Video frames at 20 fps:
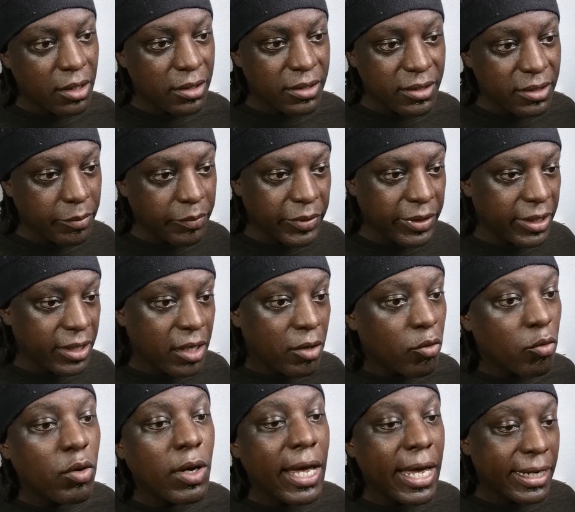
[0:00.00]
Simply,
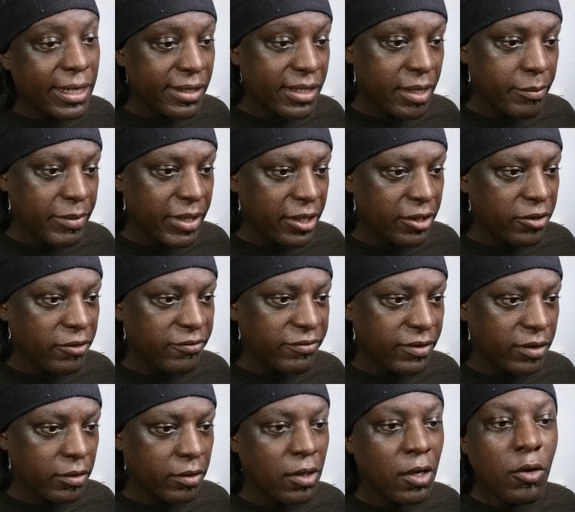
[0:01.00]
well, how did that make you
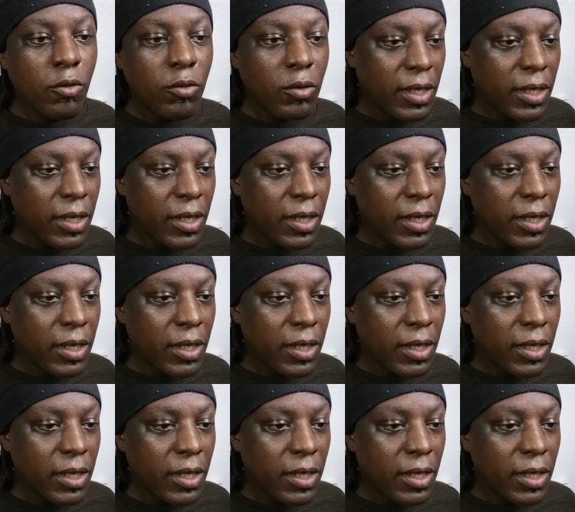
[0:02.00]
feel?